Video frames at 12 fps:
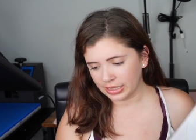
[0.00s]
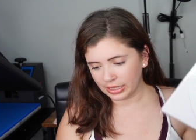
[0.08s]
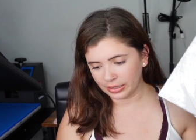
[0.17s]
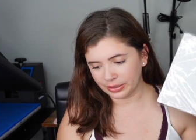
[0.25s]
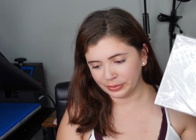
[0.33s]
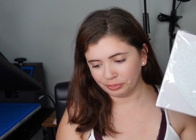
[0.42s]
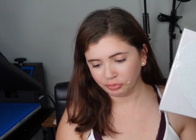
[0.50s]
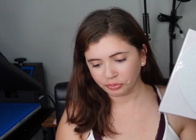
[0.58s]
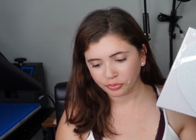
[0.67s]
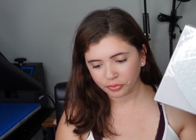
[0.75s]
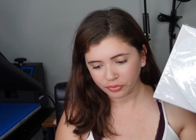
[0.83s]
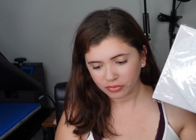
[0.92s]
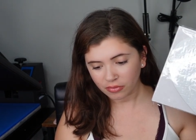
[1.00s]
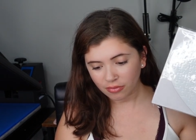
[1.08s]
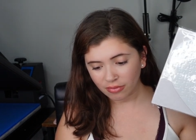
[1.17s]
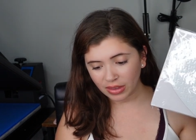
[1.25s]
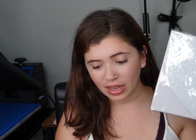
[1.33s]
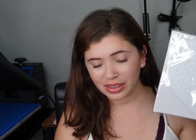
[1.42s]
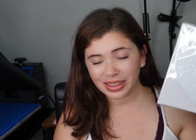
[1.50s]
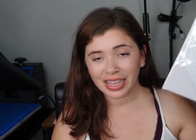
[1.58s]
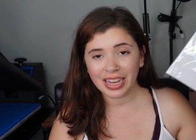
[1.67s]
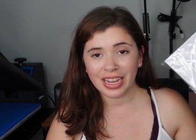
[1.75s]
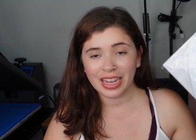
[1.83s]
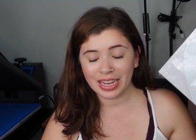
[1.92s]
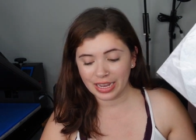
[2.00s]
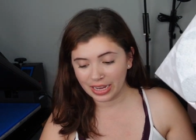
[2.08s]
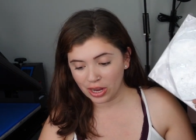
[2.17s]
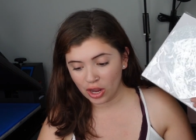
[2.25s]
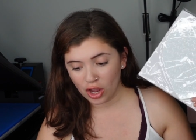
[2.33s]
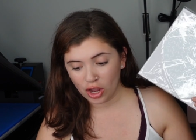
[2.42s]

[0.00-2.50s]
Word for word: said. They